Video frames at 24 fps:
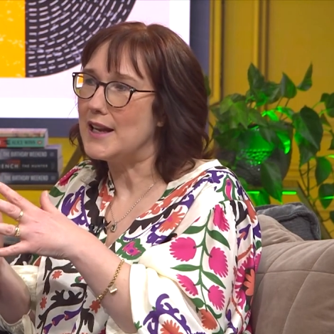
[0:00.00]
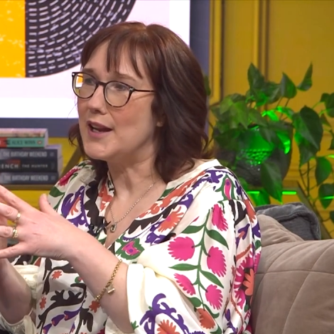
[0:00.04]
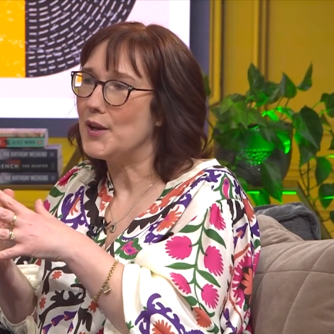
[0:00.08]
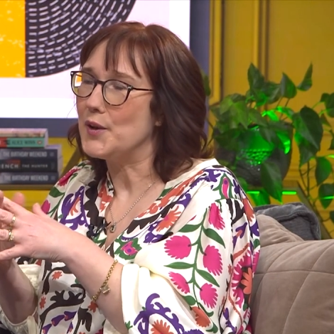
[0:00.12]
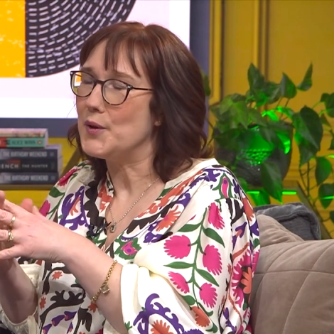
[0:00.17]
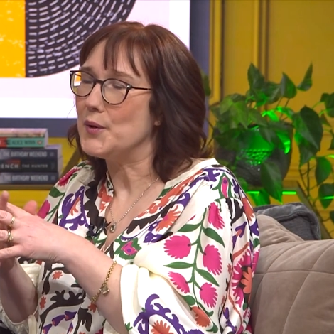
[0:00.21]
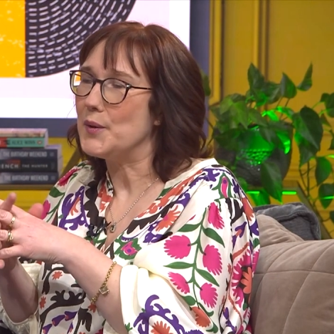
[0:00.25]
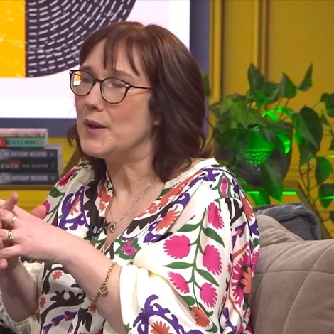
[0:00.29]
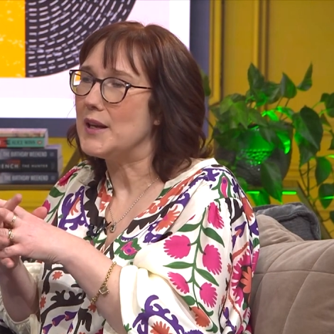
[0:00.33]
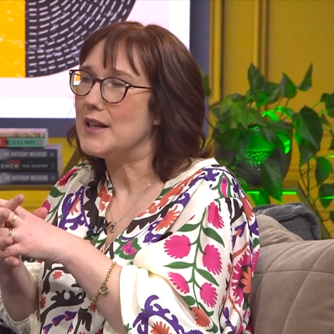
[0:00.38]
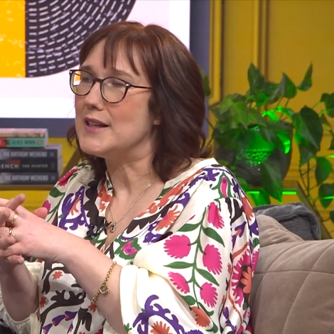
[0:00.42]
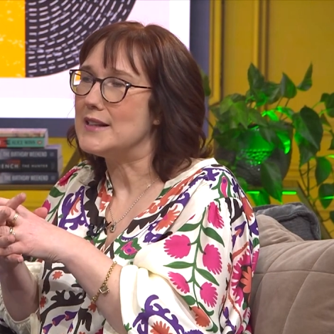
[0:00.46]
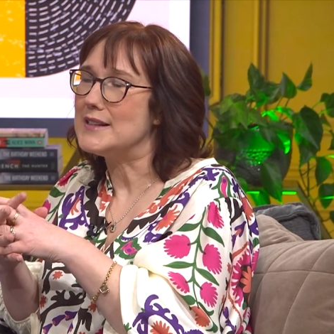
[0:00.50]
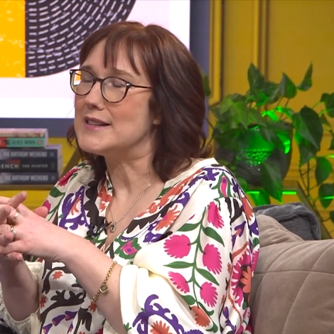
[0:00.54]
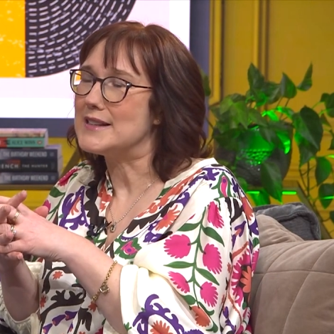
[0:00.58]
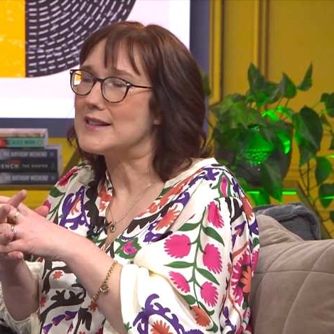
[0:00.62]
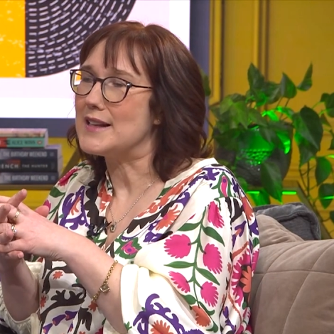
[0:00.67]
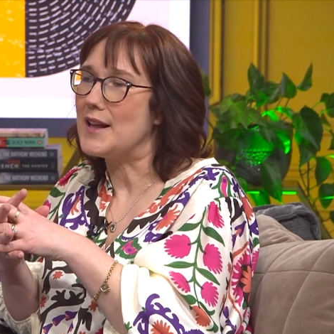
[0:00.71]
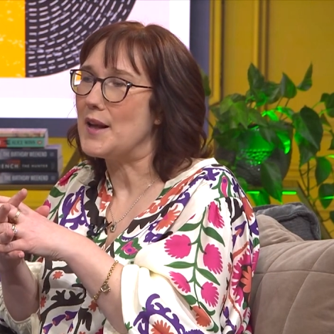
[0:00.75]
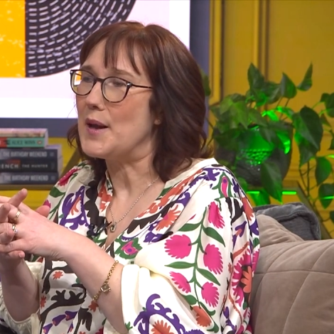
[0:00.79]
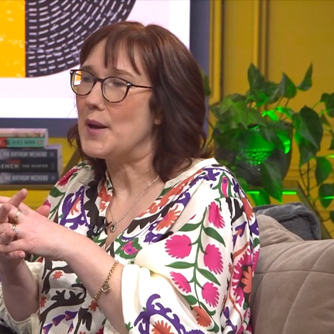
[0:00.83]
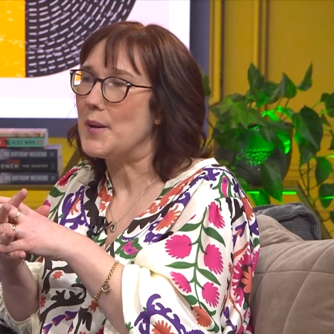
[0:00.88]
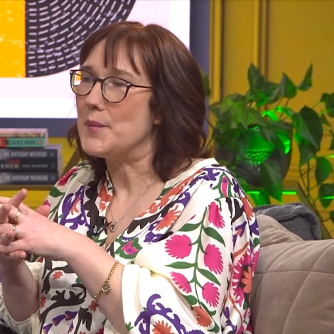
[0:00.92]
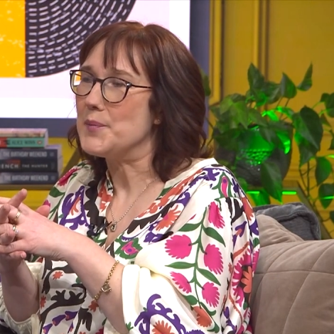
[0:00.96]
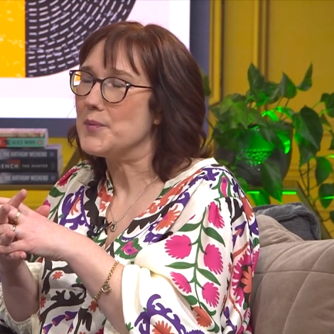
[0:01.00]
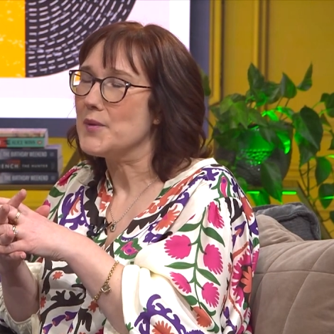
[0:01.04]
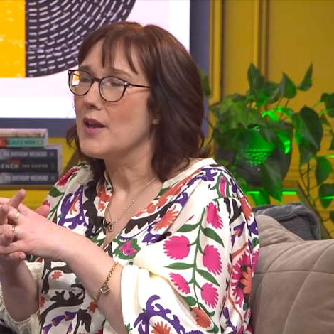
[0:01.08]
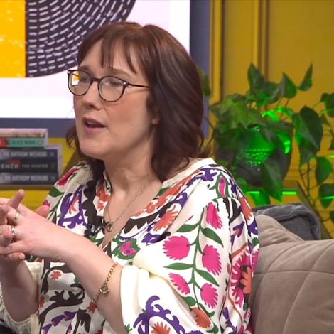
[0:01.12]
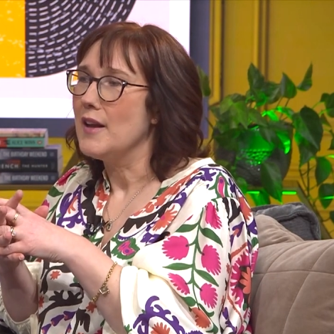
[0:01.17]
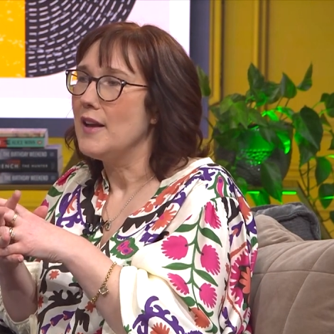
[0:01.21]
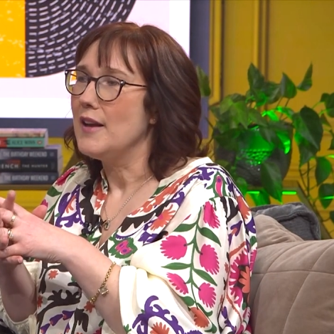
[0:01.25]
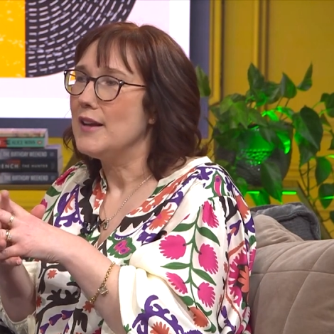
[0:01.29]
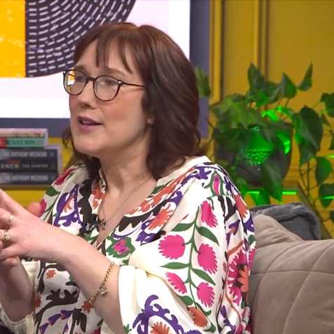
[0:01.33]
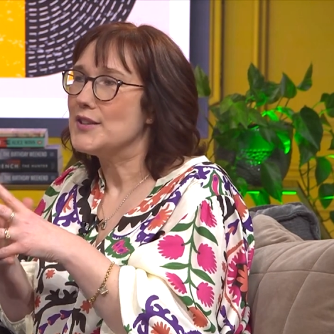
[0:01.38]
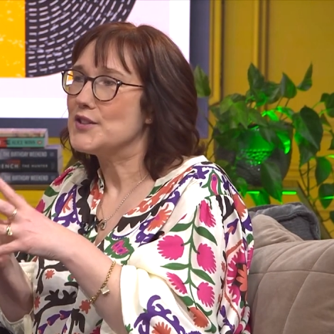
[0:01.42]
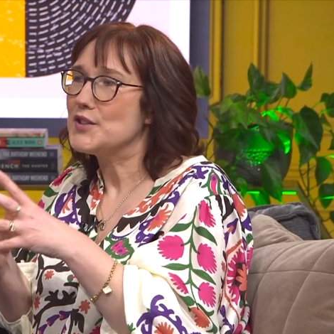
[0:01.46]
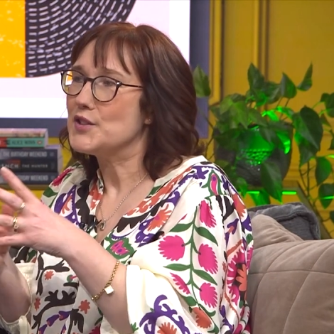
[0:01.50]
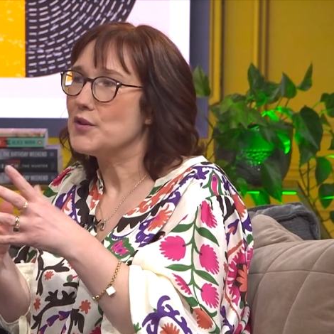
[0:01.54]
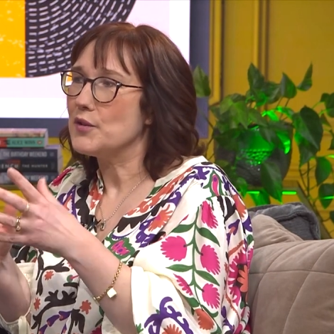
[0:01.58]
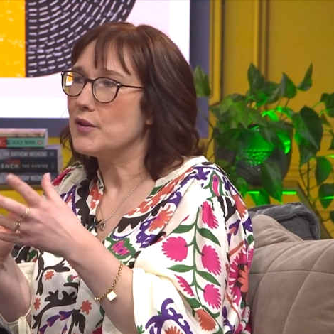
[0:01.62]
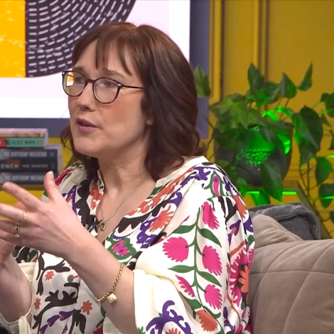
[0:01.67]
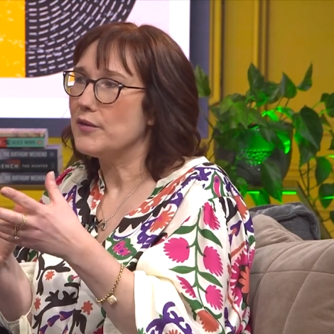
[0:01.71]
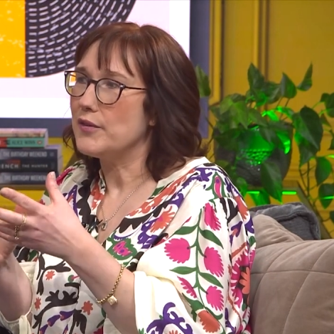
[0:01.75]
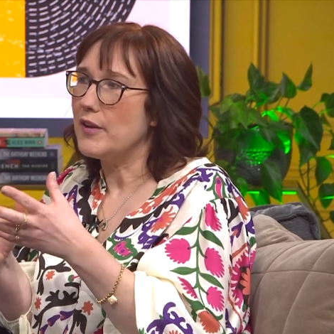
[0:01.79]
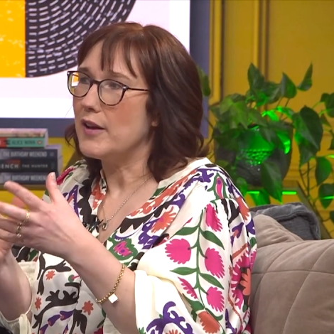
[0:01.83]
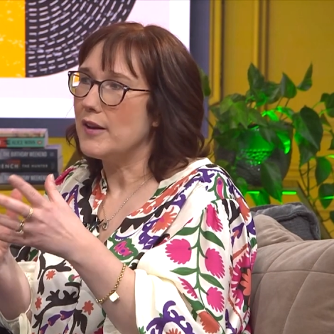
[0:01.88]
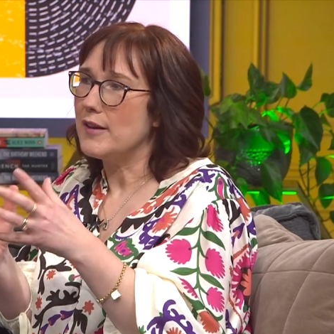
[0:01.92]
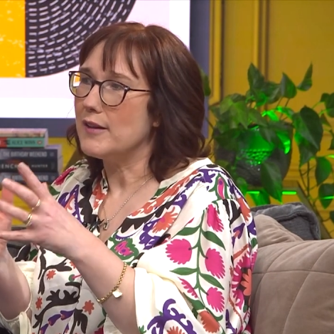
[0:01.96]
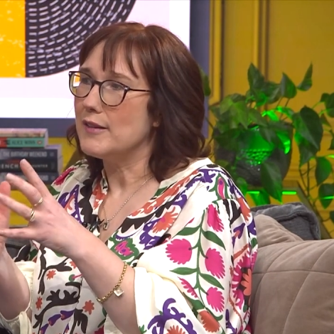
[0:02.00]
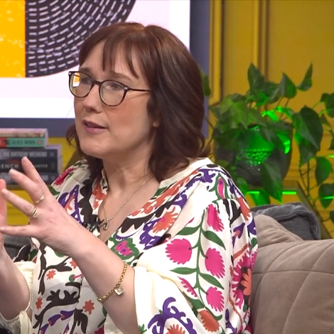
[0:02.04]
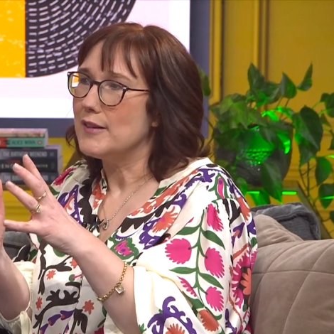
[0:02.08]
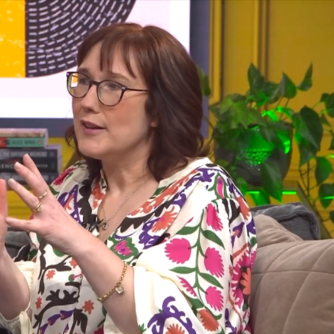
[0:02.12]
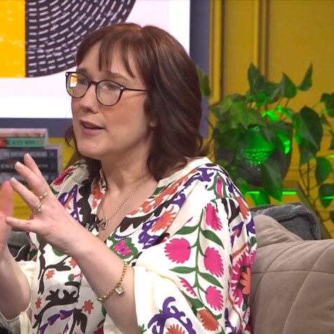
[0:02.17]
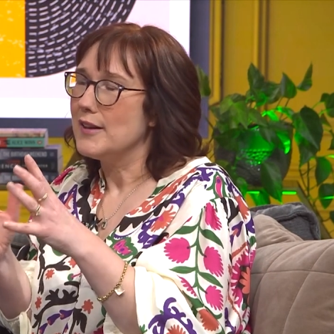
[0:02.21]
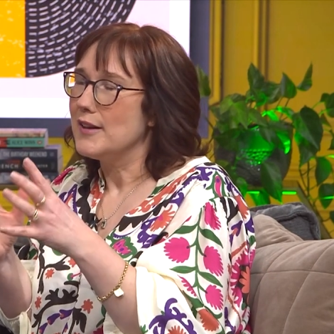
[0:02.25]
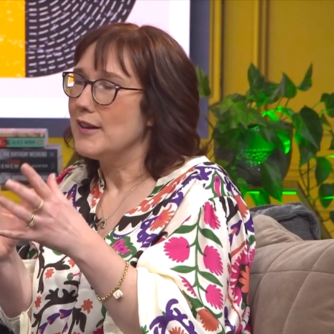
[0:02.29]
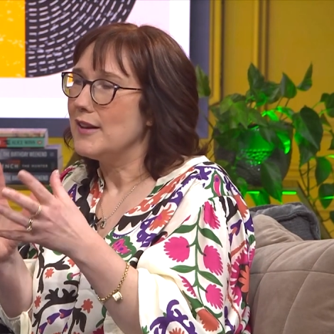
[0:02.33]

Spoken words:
who is sort of a